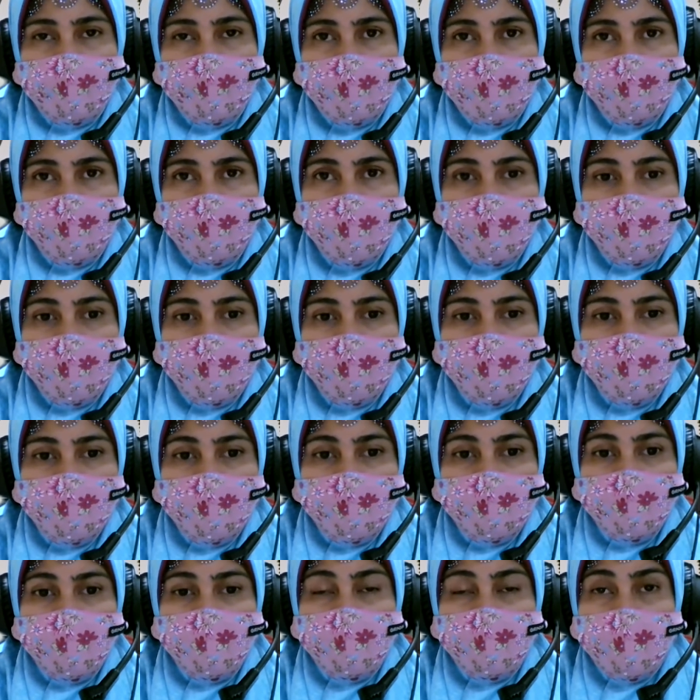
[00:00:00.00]
Number 9,
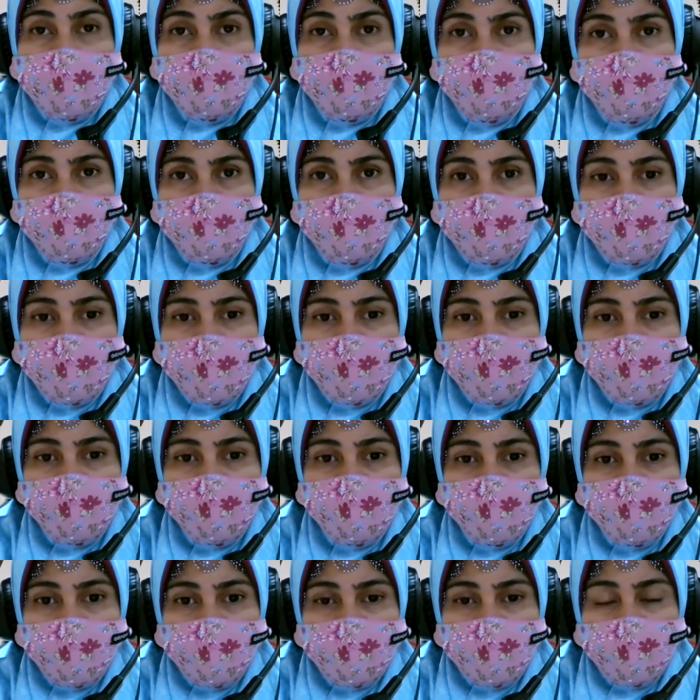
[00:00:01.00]
gender and
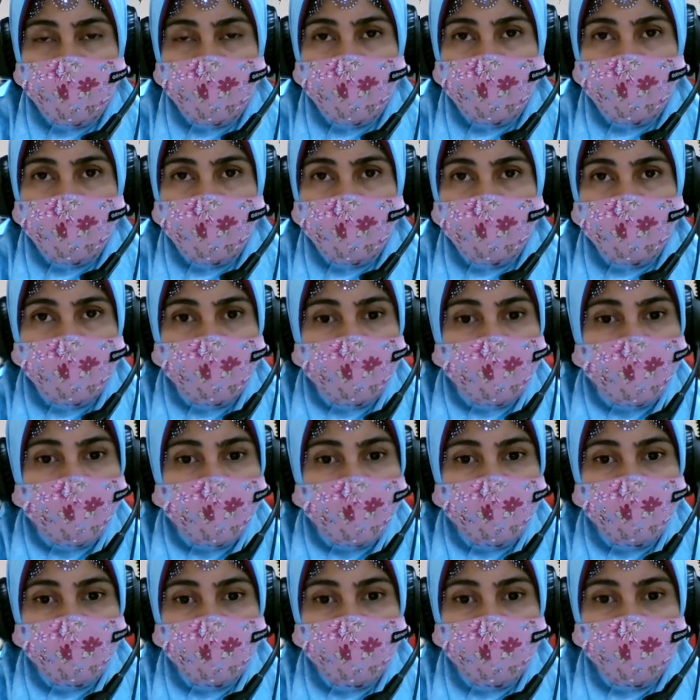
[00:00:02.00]
story is
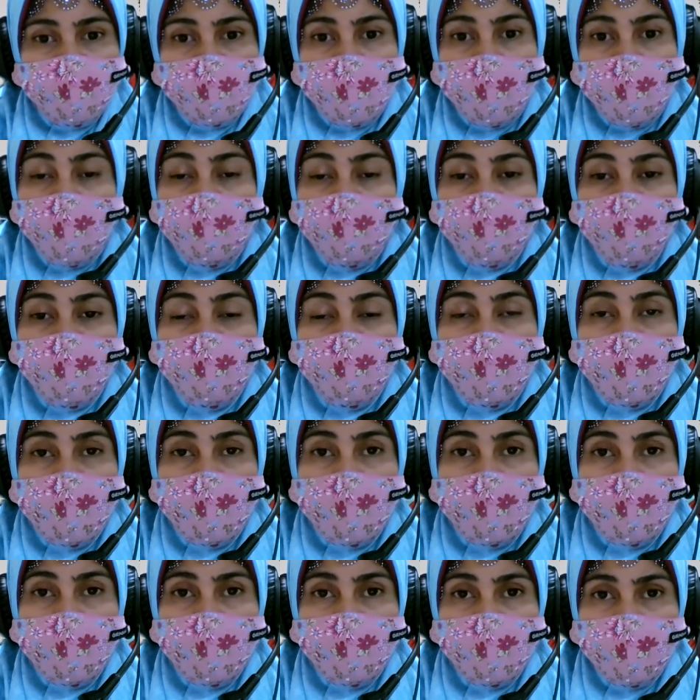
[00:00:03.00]
about strong
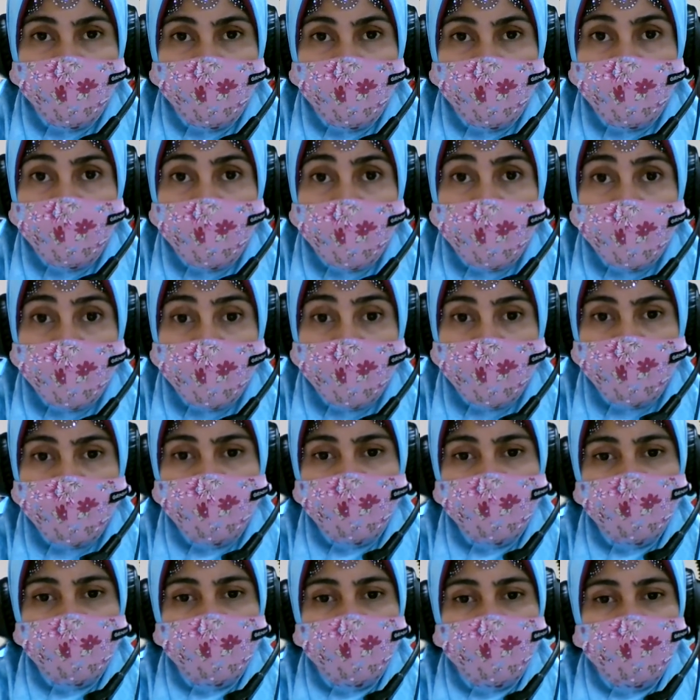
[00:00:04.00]
women or
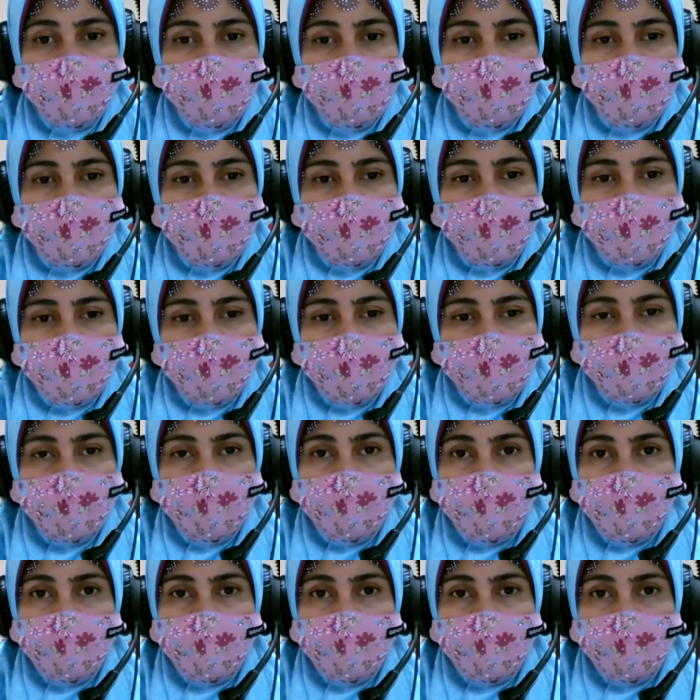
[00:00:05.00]
men. Okay.